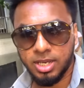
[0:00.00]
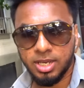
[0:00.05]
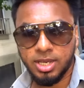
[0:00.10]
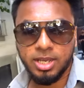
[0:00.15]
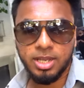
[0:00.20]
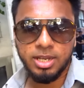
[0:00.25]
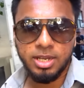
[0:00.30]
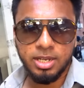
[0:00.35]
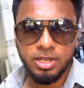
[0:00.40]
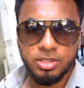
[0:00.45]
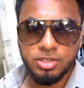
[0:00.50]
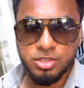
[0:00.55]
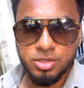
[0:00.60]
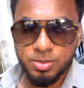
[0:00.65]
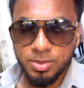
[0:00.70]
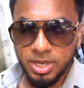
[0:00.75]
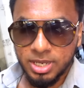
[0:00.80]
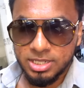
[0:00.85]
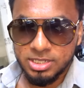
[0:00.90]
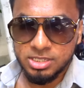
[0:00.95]
and to
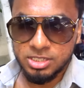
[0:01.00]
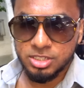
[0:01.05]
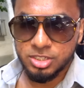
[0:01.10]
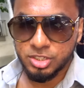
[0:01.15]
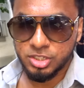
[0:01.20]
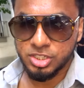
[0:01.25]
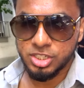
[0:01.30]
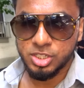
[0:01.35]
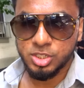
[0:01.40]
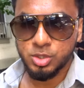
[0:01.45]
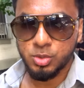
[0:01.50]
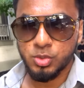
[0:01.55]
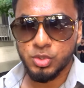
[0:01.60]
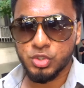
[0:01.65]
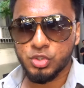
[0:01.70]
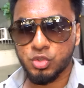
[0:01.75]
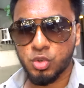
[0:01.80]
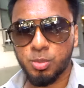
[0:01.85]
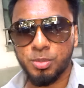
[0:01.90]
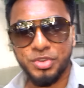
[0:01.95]
be honest, since there was
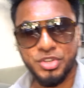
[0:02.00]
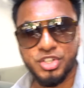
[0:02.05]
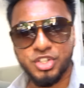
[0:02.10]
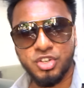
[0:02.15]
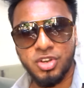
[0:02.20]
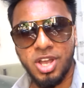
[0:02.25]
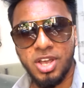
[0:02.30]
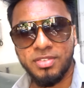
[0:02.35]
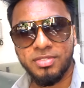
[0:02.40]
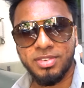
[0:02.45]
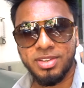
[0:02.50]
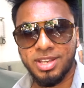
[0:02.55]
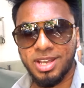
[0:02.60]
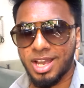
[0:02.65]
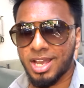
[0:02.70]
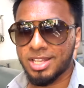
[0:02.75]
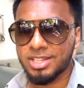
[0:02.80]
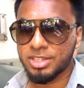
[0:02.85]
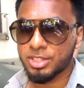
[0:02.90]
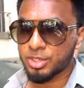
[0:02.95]
so much traffic,
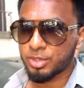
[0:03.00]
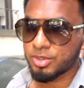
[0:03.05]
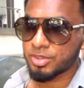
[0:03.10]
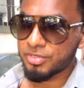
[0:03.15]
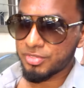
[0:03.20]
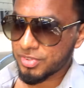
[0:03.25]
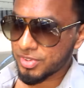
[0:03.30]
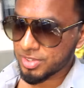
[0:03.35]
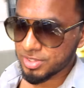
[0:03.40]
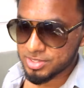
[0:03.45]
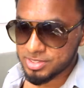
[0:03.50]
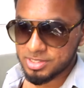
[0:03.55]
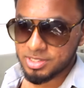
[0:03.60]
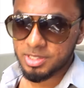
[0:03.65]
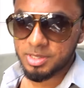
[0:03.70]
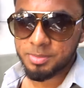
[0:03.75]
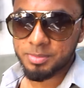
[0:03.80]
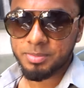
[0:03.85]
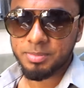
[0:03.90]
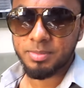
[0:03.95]
I literally fell
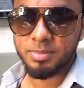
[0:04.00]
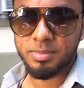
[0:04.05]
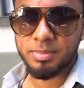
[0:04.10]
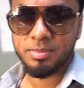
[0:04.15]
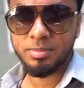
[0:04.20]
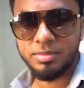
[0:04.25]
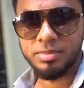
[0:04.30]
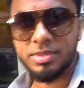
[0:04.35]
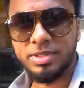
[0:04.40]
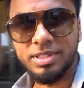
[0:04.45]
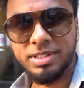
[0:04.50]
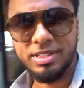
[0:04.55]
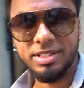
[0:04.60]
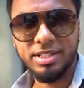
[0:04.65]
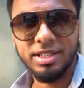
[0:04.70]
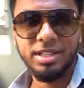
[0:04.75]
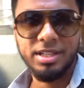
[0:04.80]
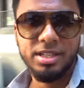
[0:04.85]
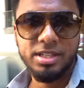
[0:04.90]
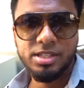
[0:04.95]
asleep. But
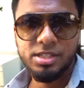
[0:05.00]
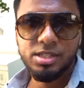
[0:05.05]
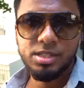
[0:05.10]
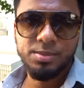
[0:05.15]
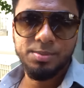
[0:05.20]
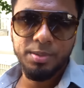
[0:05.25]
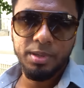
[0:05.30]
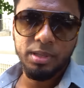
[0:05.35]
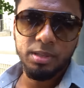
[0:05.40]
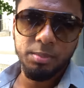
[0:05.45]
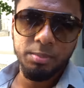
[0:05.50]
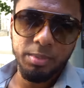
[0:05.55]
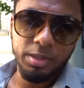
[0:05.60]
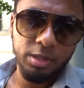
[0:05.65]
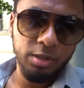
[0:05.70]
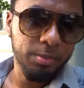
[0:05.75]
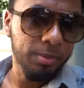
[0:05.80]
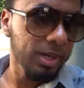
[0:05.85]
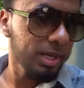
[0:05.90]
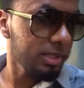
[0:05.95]
yeah, he just painted a
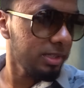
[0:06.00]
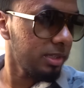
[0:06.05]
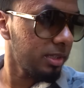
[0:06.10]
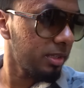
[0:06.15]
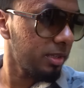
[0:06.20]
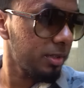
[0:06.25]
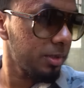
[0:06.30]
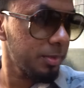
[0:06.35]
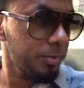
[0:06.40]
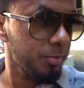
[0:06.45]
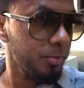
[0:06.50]
meter back there.